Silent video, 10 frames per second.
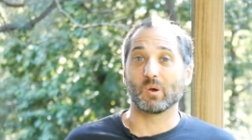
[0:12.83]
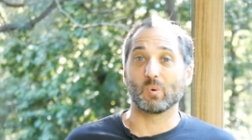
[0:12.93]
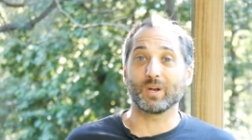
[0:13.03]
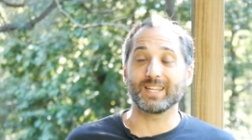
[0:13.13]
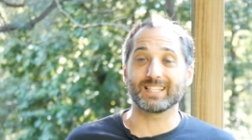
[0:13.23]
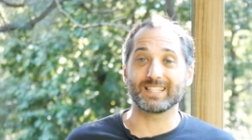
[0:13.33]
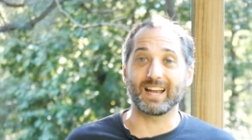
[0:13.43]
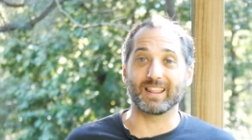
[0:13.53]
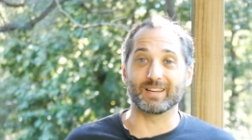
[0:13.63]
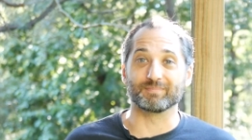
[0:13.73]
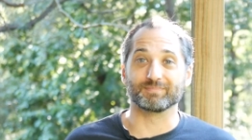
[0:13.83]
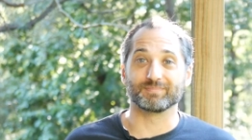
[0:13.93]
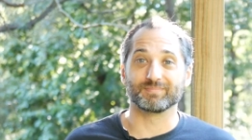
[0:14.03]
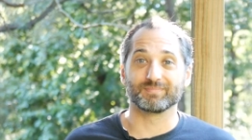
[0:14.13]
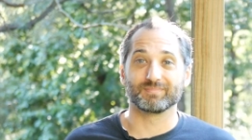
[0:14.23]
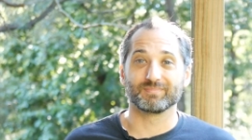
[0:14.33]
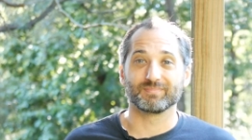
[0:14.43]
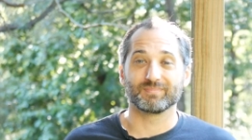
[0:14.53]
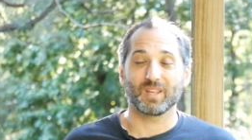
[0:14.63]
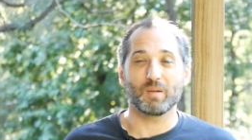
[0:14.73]
What do you say to them?
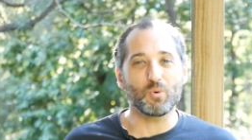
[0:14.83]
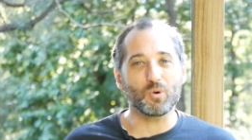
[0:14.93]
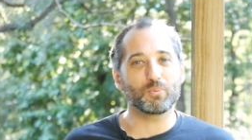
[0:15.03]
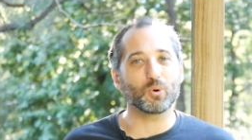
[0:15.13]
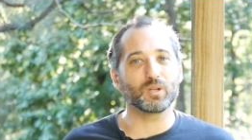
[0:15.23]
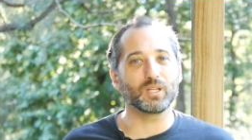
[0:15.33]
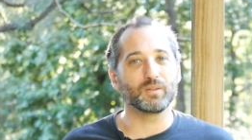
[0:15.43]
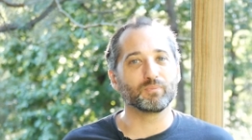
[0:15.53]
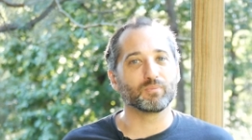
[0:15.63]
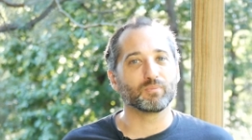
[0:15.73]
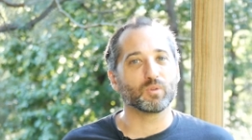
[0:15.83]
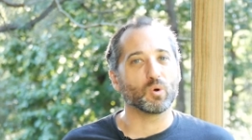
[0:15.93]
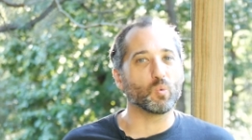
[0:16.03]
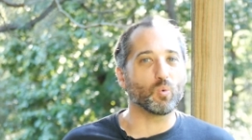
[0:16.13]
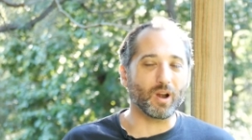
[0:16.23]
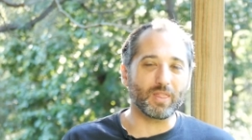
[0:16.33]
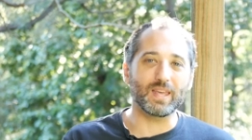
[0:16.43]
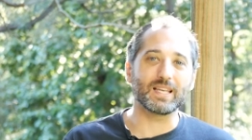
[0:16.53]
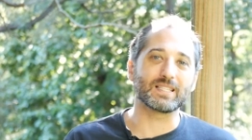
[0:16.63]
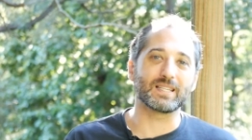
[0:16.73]
And more importantly, what do
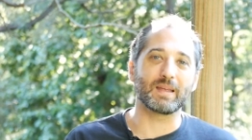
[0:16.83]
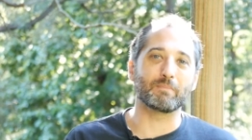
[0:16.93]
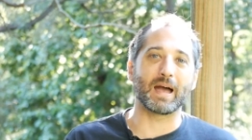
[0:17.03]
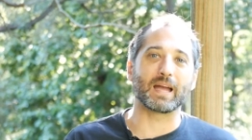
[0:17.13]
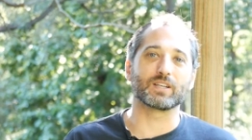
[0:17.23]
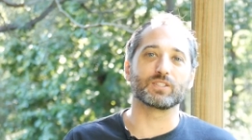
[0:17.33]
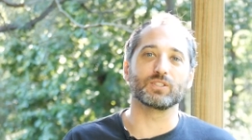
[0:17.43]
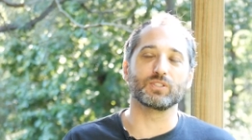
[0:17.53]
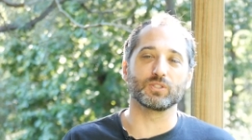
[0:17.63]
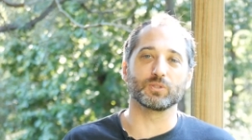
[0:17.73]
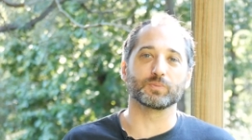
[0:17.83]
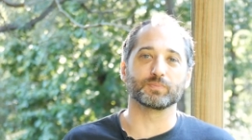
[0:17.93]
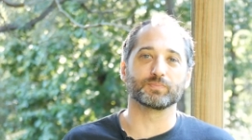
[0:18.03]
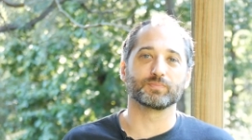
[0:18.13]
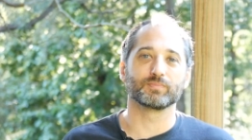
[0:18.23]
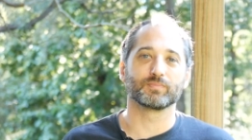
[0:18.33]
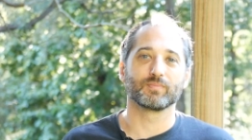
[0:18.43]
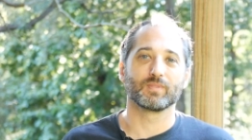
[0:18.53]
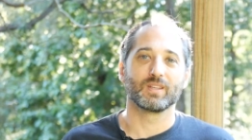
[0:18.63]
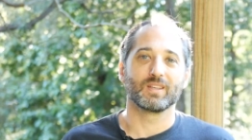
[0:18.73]
they say back to you?
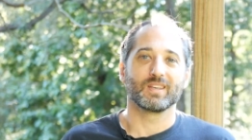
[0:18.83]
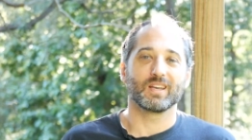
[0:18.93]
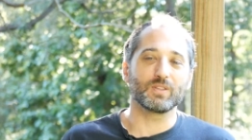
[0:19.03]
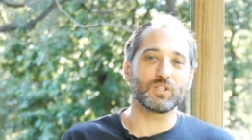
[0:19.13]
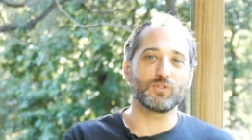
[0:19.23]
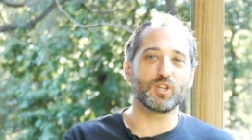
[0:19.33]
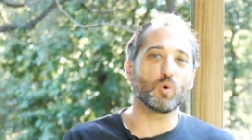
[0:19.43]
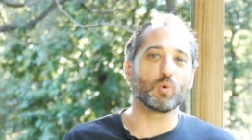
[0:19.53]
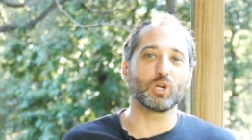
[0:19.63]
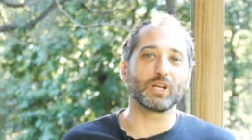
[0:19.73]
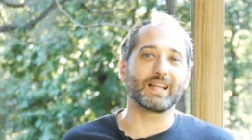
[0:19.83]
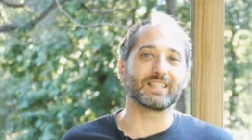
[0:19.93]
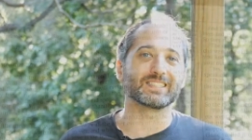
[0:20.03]
In this video, we're looking at